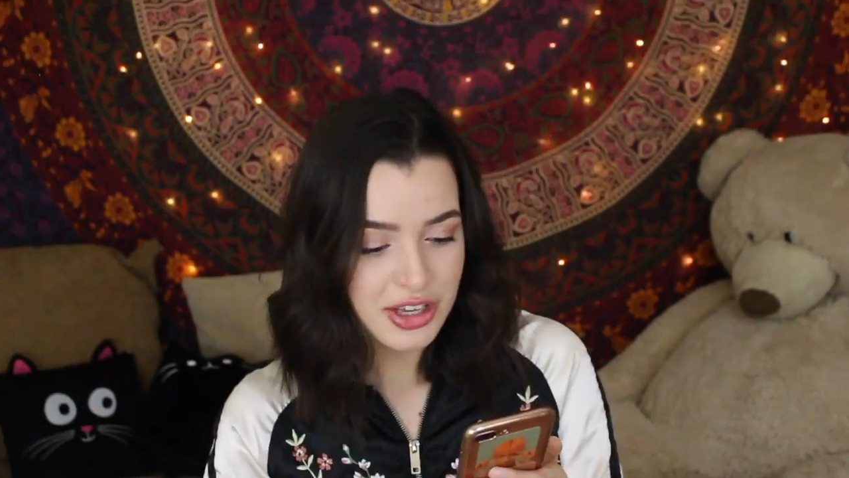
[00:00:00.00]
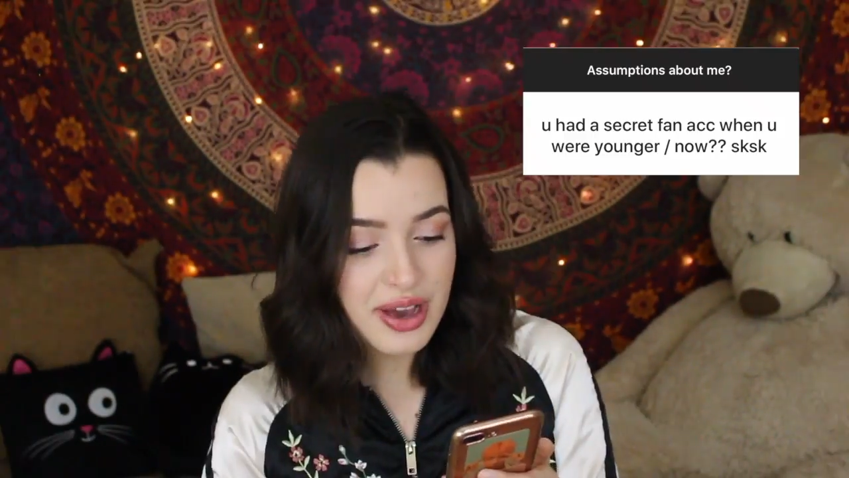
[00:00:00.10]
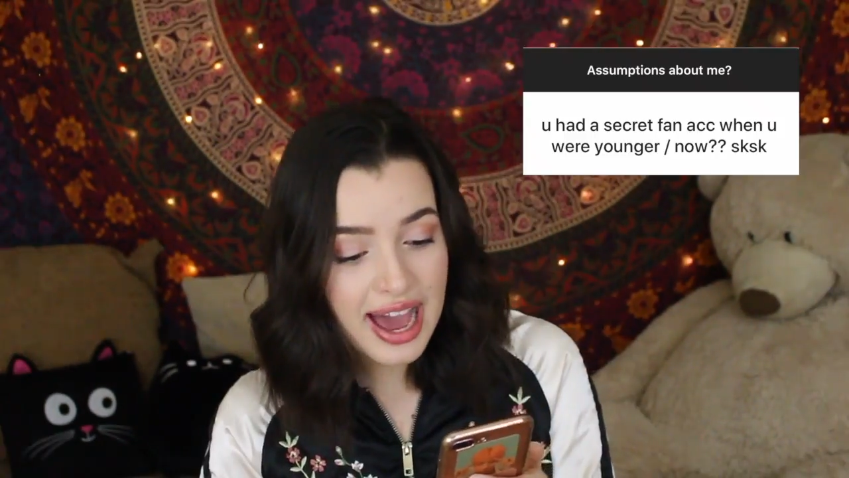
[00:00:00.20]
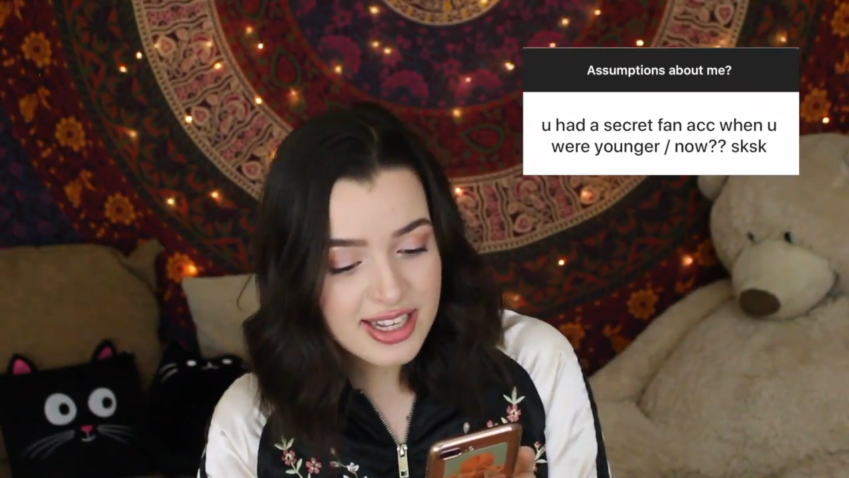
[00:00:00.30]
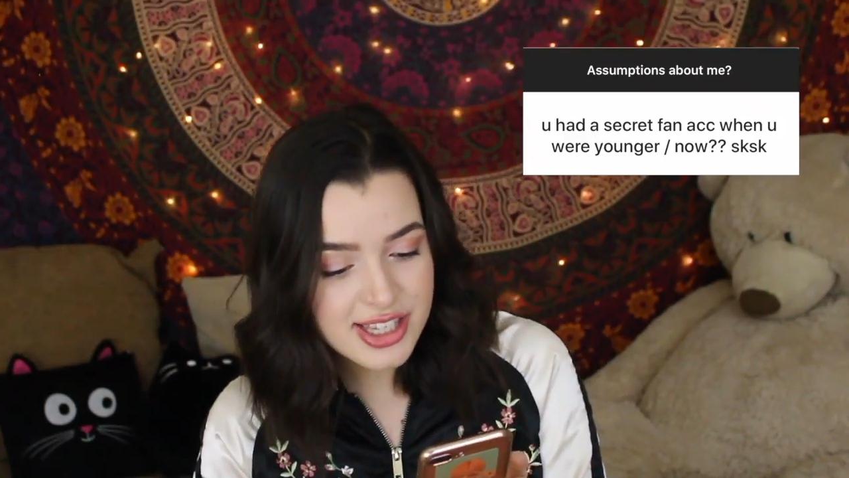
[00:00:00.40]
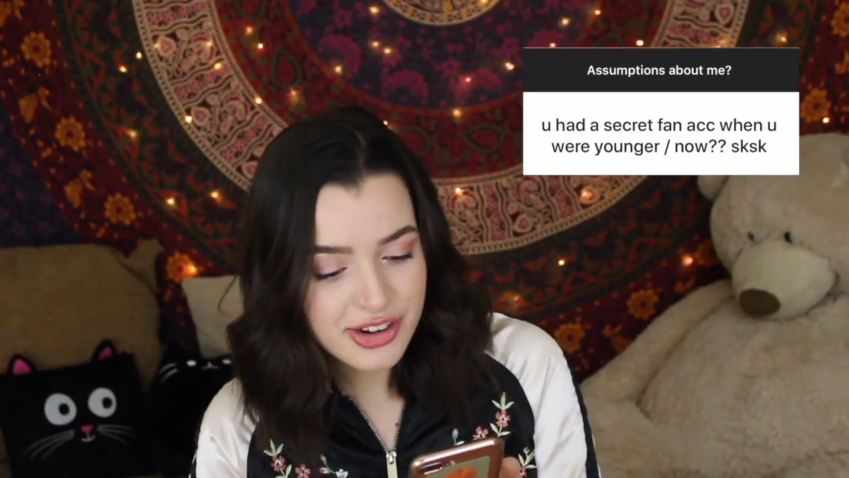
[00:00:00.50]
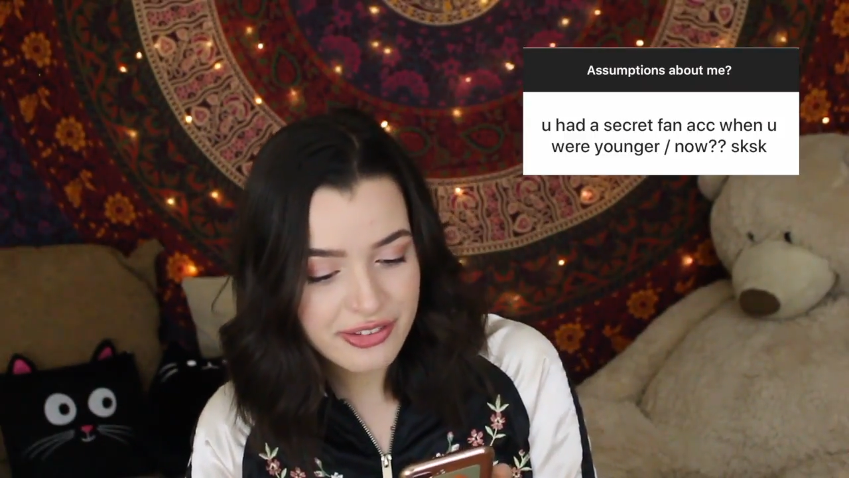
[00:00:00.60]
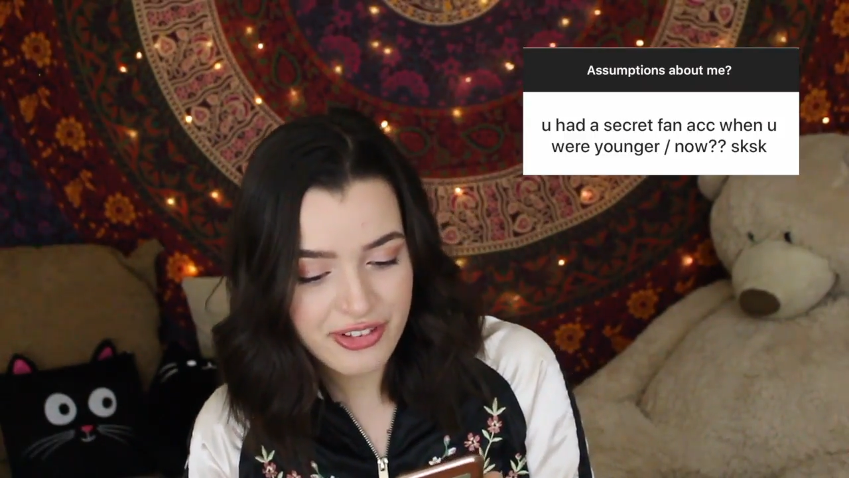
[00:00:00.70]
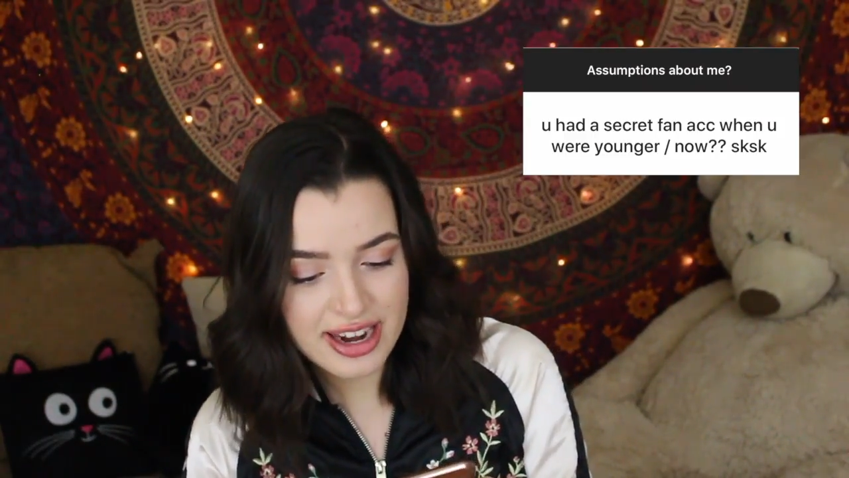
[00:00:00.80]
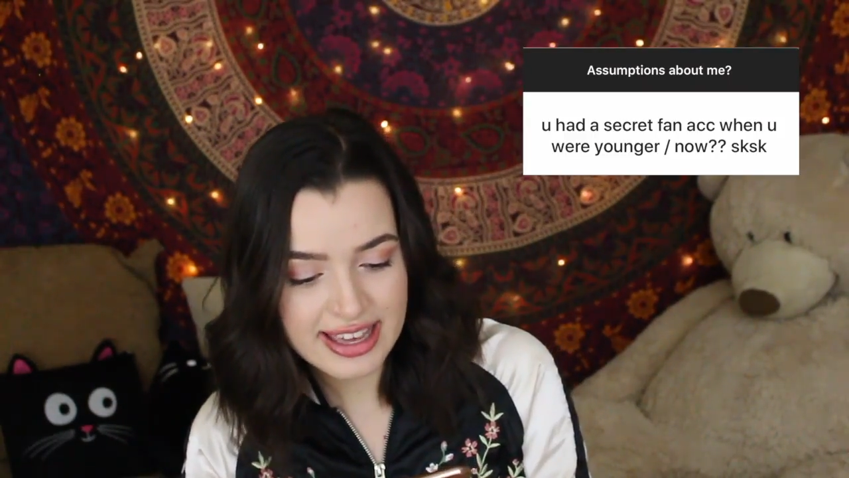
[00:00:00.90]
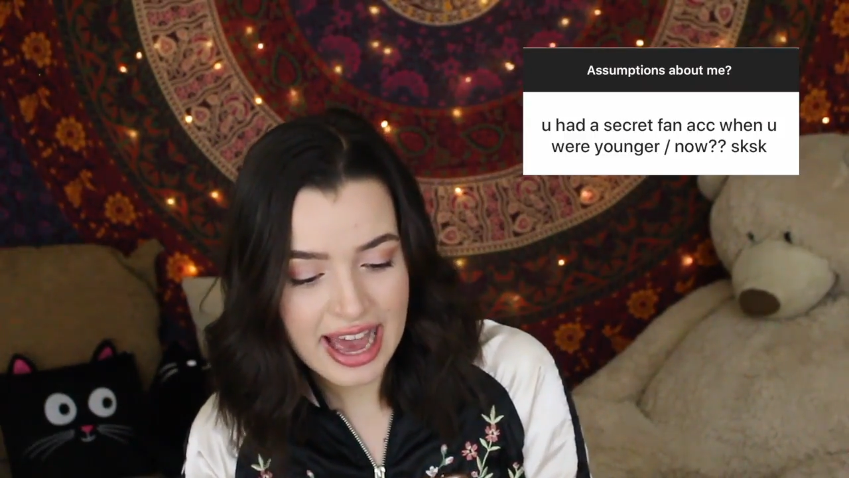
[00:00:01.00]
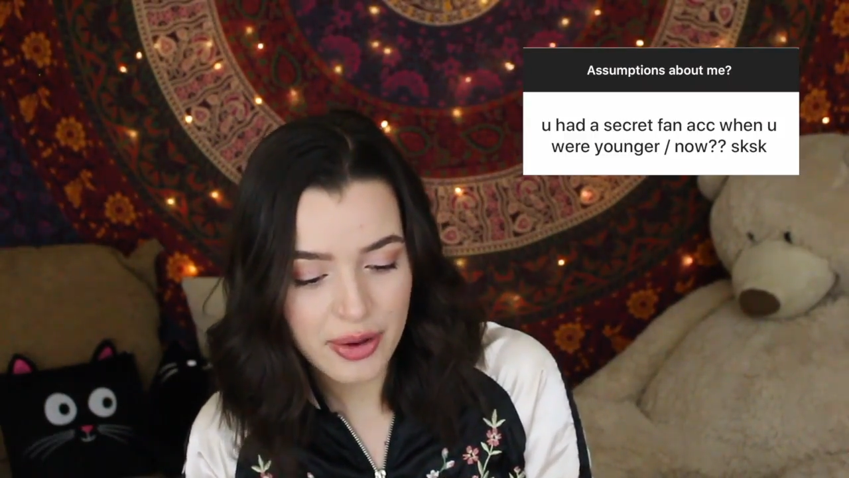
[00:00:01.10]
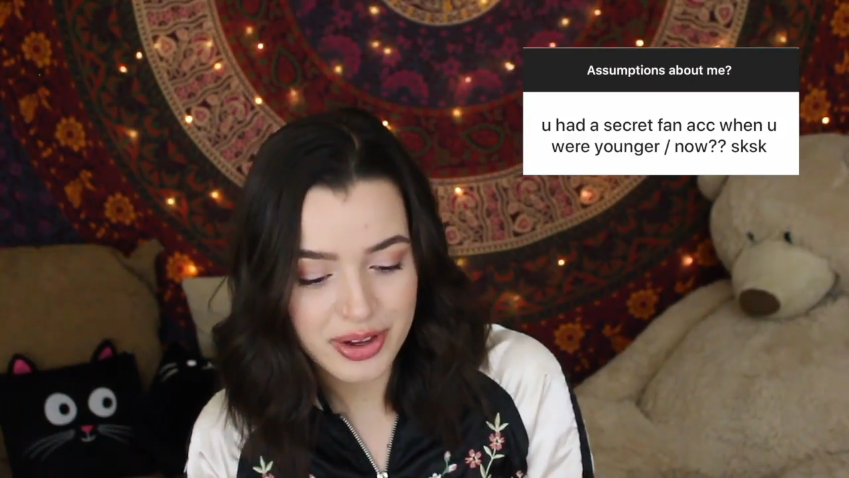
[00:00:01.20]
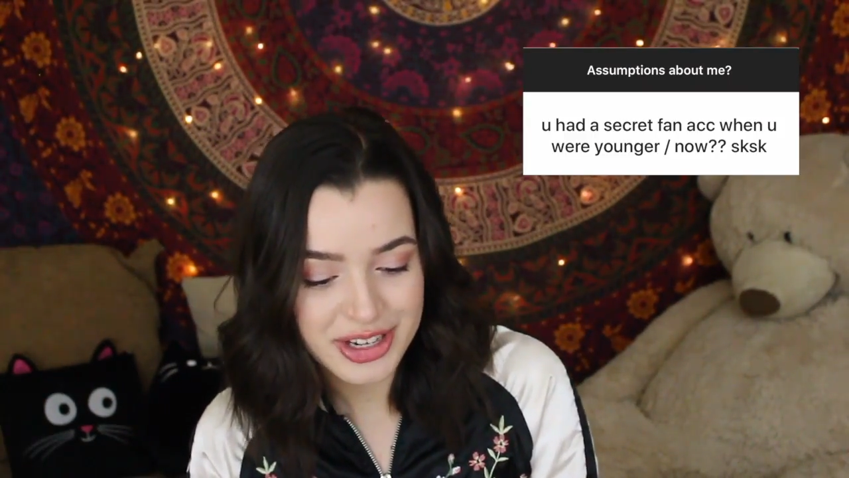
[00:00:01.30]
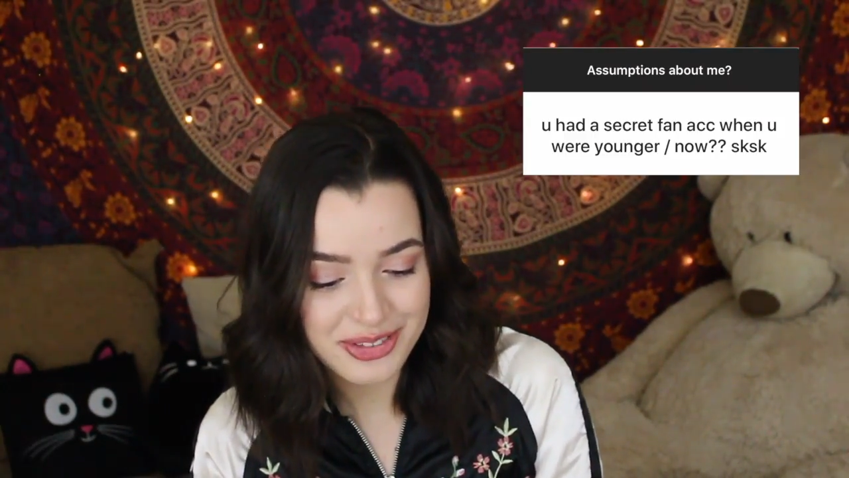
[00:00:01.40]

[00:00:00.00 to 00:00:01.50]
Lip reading: You had a secret fan account when